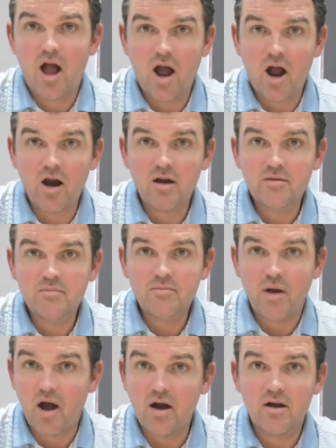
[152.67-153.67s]
are
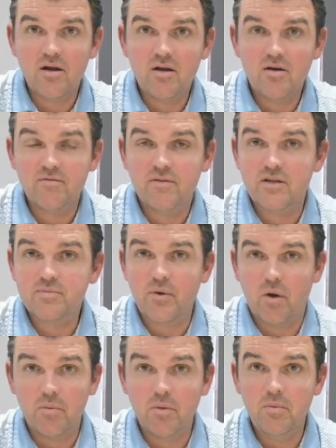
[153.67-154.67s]
part of this
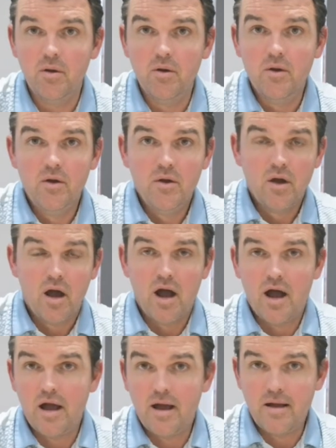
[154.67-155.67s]
problem.
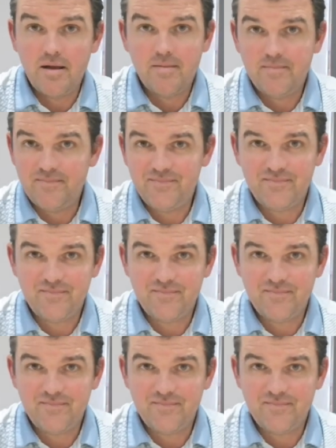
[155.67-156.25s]
I